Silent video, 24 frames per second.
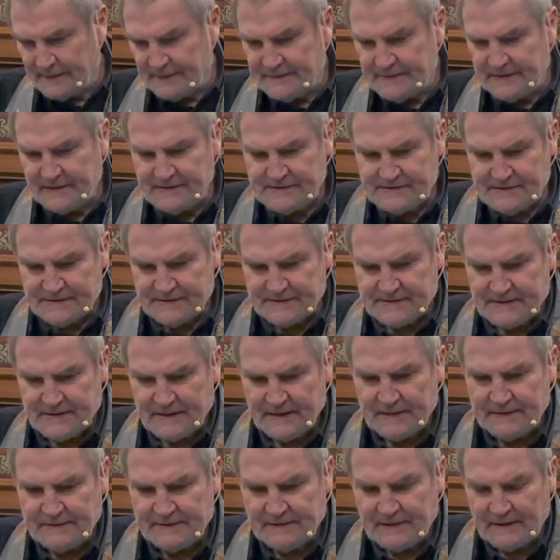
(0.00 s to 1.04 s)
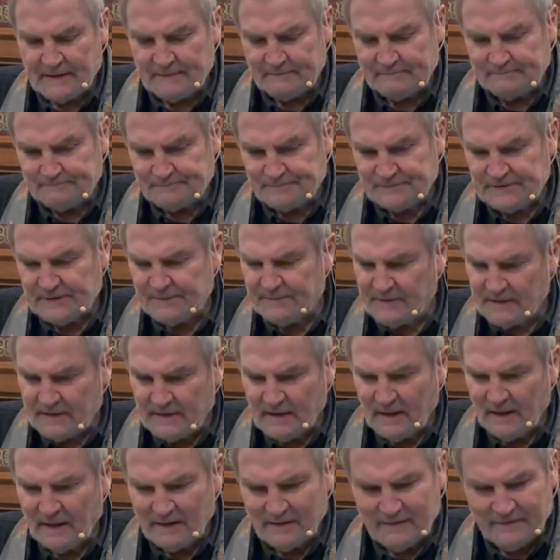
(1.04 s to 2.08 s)
the teacher said, something
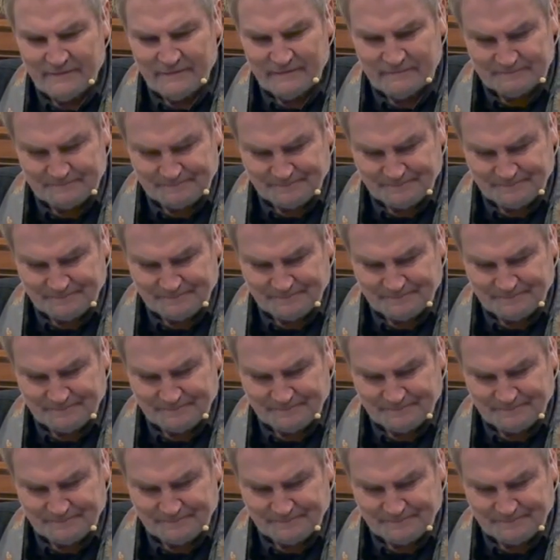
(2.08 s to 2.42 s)
kind of,